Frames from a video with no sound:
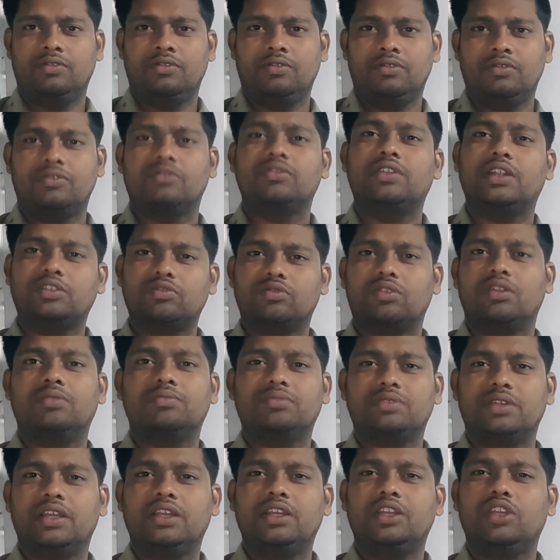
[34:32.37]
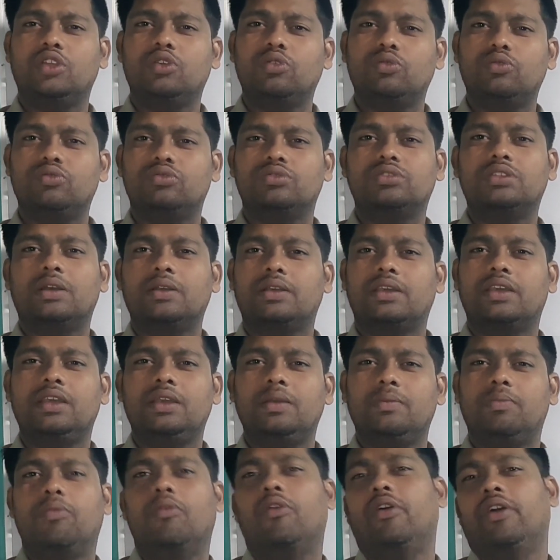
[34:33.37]
So that's what I am saying, use the key
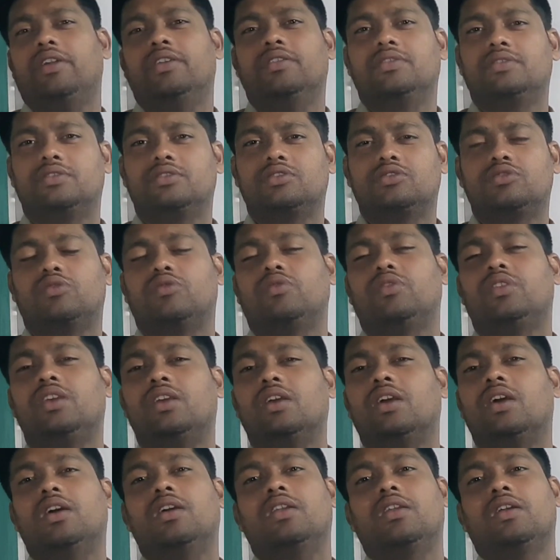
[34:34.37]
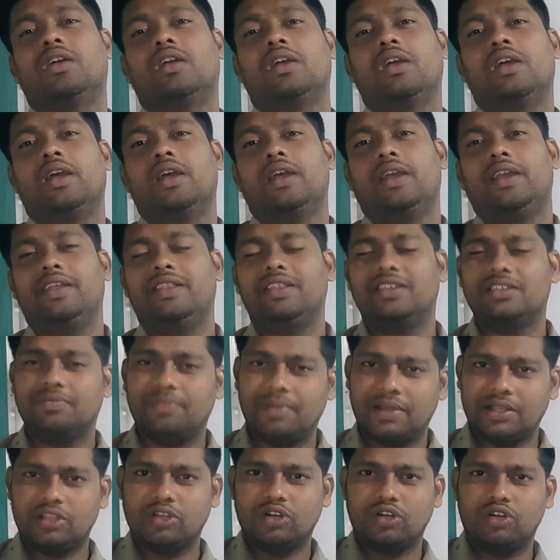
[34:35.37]
points. So here in this
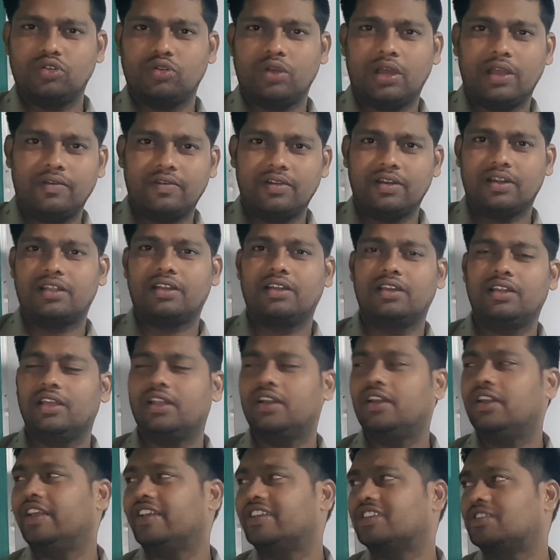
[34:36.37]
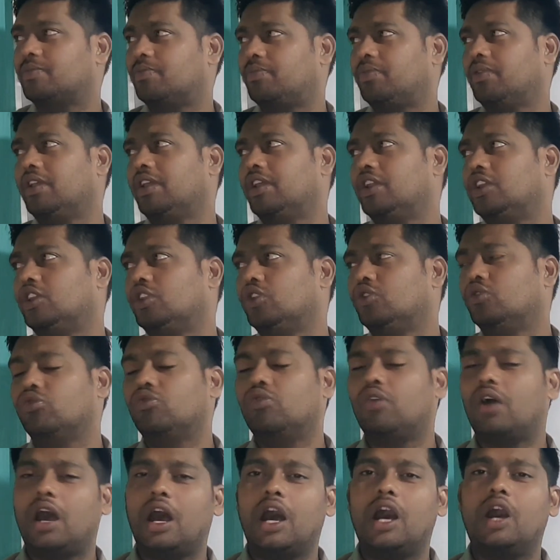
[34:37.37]
method 2, I will clearly explain
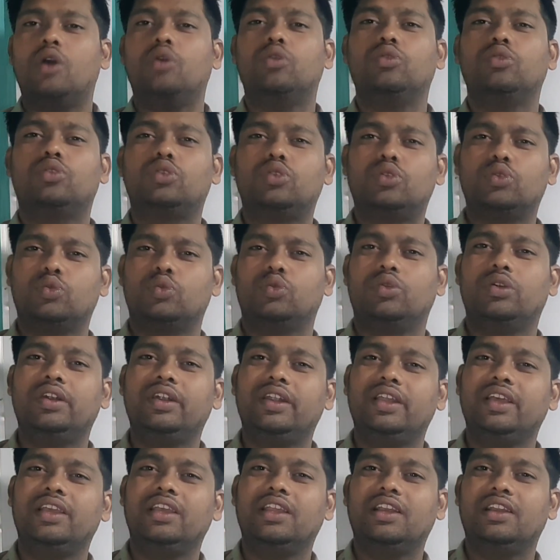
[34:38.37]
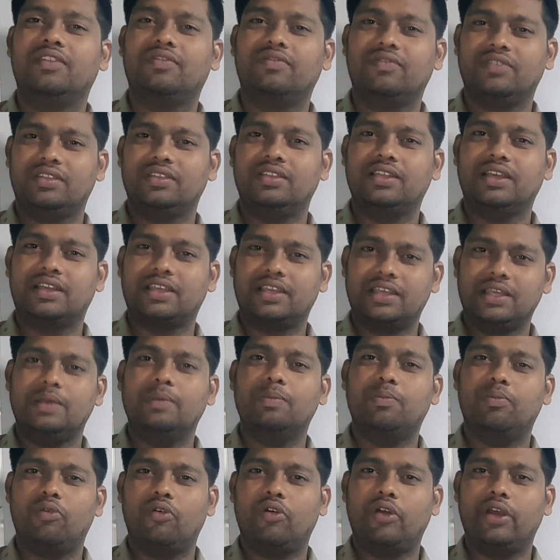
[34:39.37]
you how to deal with the key
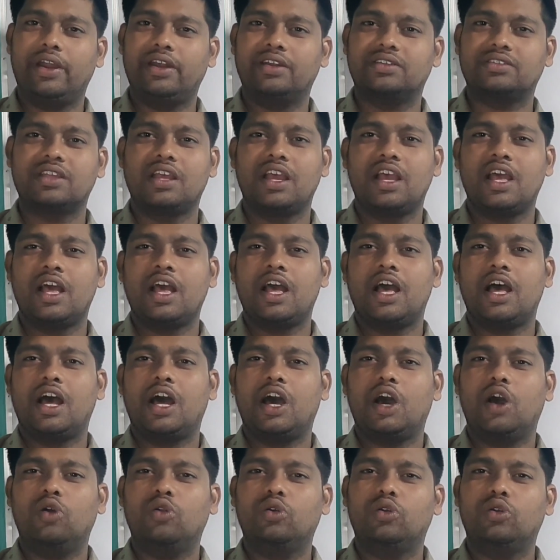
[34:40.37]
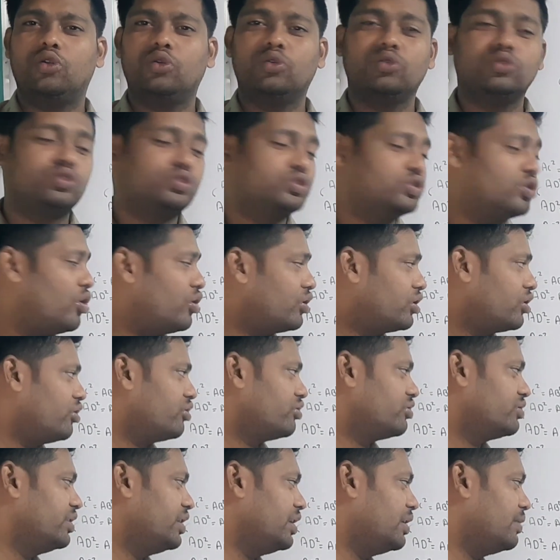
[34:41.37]
points, how to sort
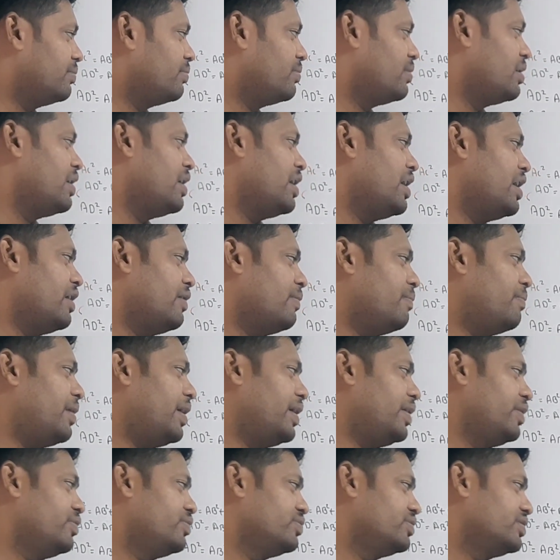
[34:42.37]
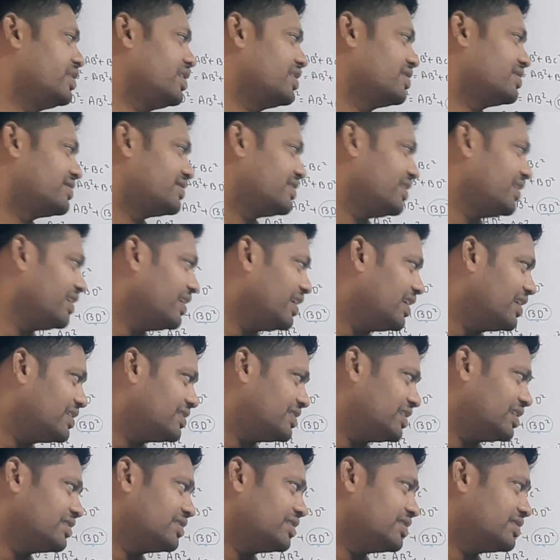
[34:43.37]
out them by using a single
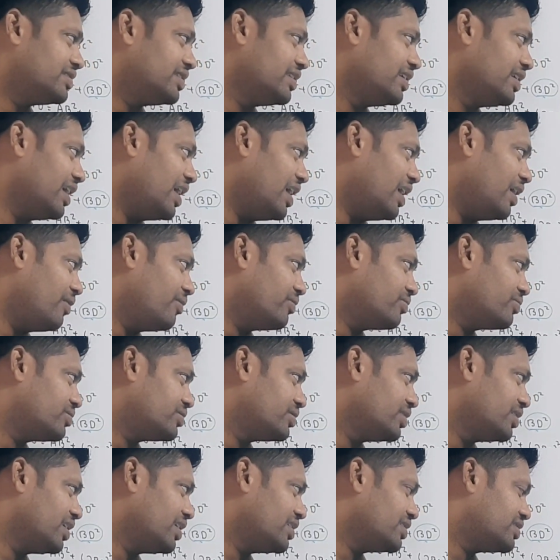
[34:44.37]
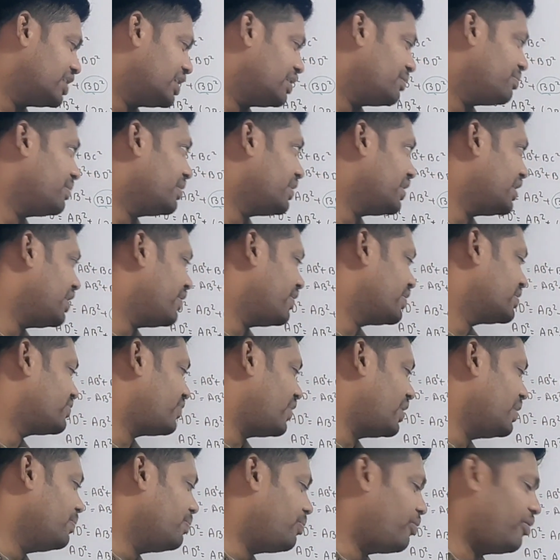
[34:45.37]
statement. Single statement gave us
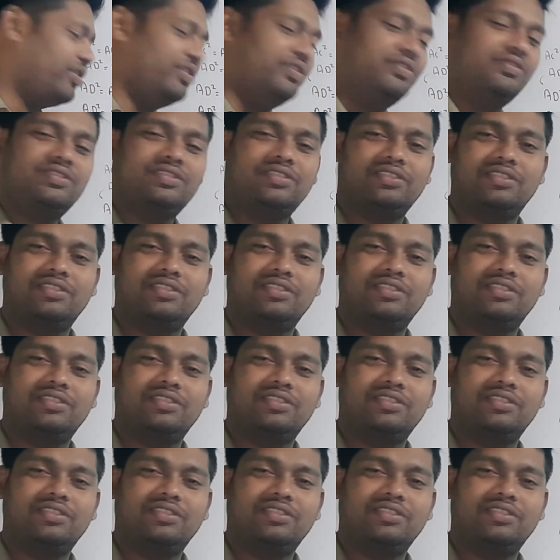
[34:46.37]
5 points.